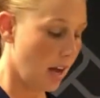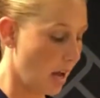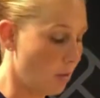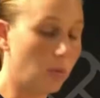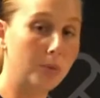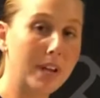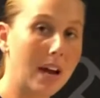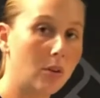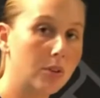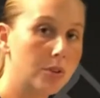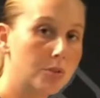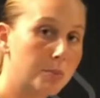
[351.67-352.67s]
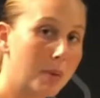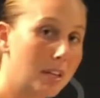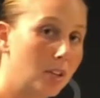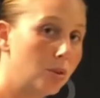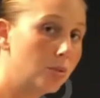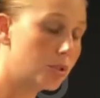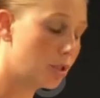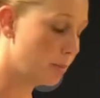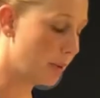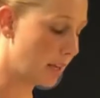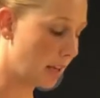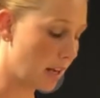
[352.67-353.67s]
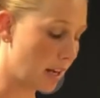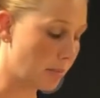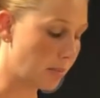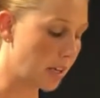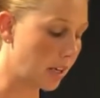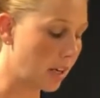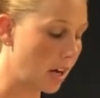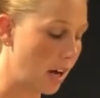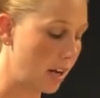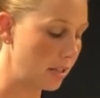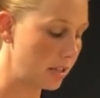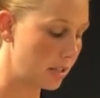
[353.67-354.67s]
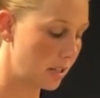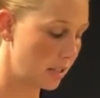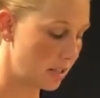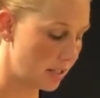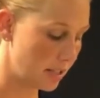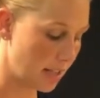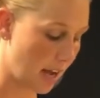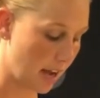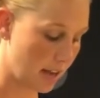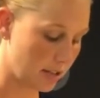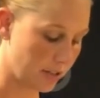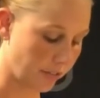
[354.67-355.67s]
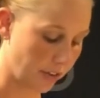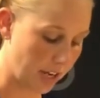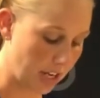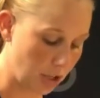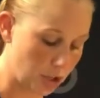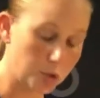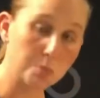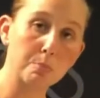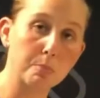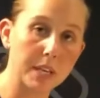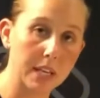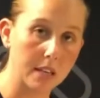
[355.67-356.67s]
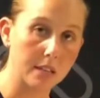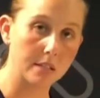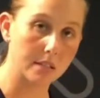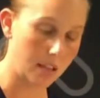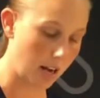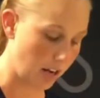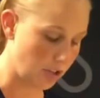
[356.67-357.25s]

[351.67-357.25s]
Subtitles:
I will now use my new tubing and I'm going to cut to size for each piece that I